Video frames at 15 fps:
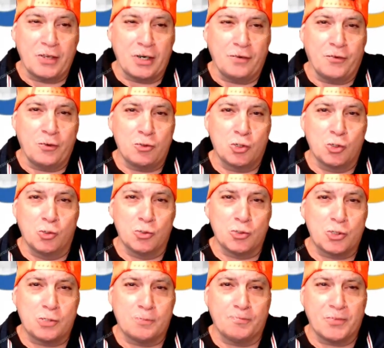I've done a few
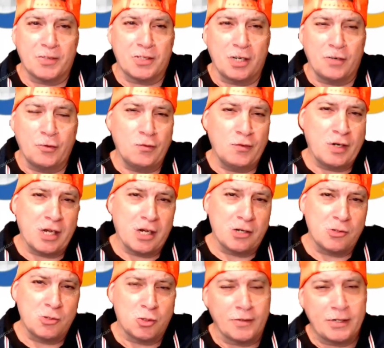shorts, done a few
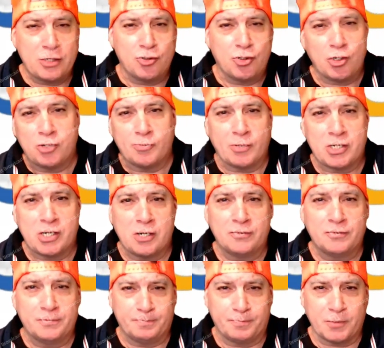videos, sort of introducing
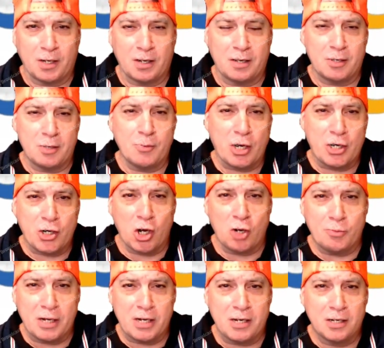myself. You might
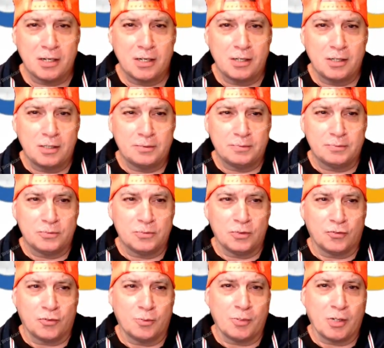know me
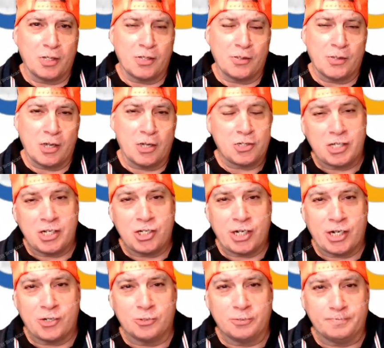from the RC
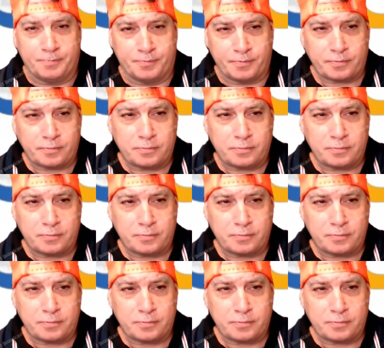channel,